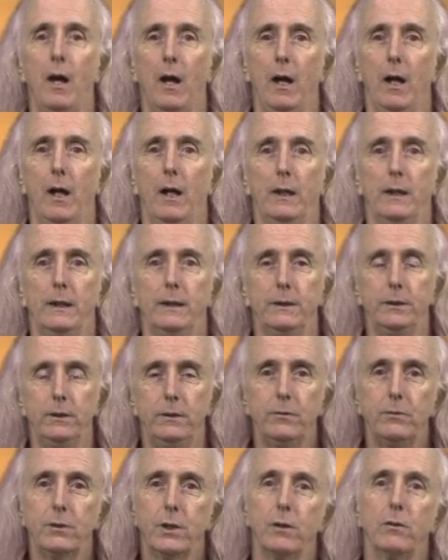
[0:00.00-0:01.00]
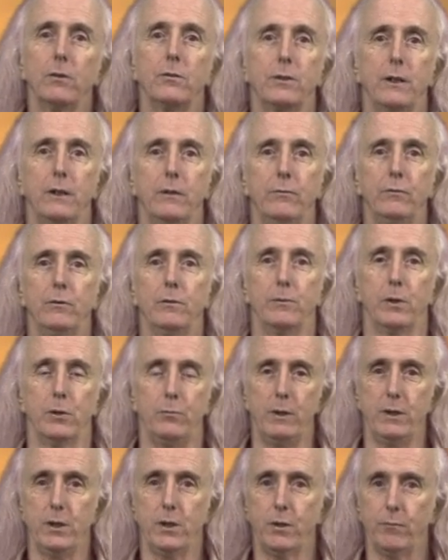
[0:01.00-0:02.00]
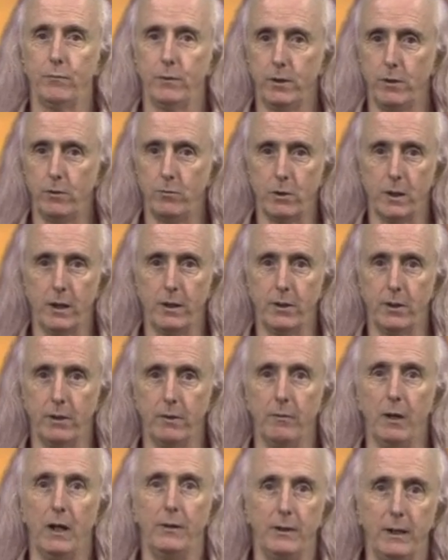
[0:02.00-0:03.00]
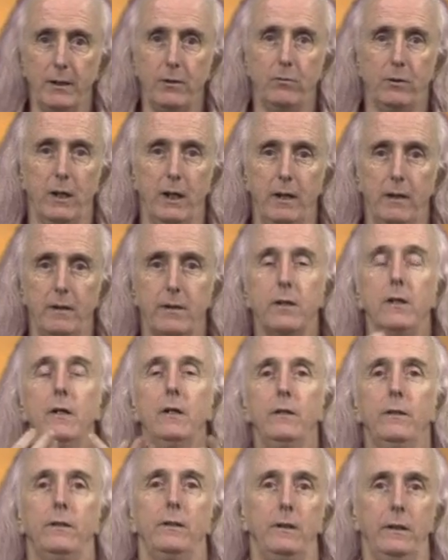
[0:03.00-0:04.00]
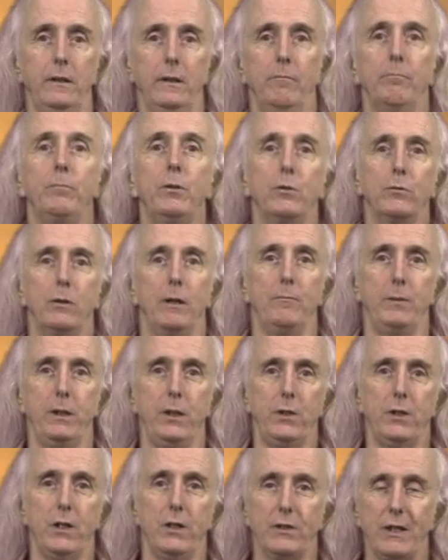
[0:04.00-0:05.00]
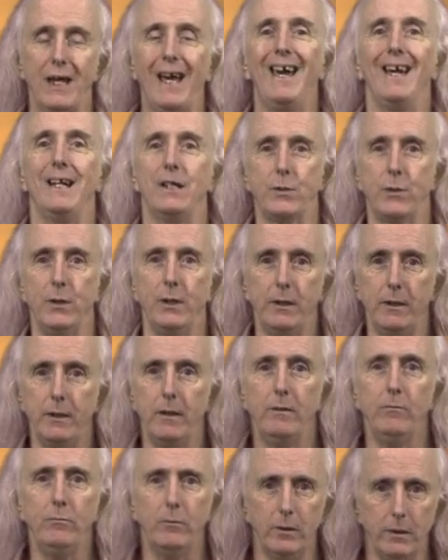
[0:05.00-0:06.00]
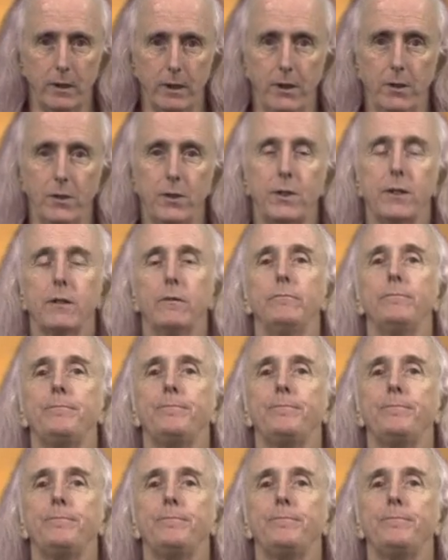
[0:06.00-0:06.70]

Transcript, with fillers: and use the contact form to register for the newsletter, and then you'll get the program details as they're released.